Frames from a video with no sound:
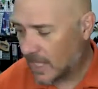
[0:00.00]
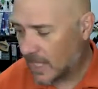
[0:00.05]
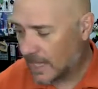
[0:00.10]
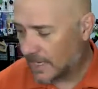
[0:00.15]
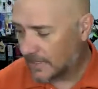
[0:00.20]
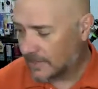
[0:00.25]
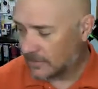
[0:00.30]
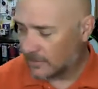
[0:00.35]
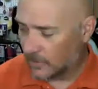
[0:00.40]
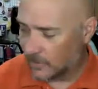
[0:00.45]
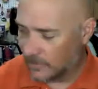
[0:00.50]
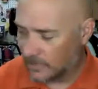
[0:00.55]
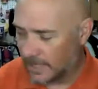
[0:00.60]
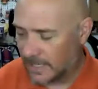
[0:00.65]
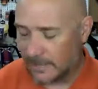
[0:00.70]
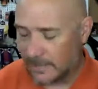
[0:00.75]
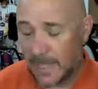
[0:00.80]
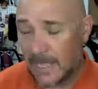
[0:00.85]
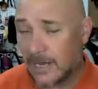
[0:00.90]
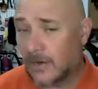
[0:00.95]
And the Total
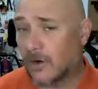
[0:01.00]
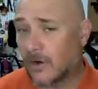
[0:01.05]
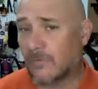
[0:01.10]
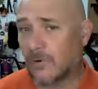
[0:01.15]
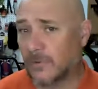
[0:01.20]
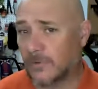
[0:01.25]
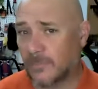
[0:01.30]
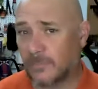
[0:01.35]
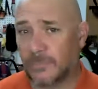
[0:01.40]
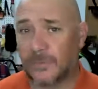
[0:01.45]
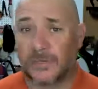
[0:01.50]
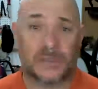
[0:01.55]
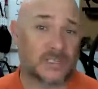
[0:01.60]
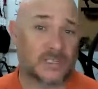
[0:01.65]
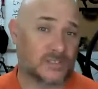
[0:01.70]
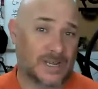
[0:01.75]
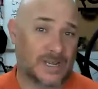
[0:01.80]
Money Makeover was a book that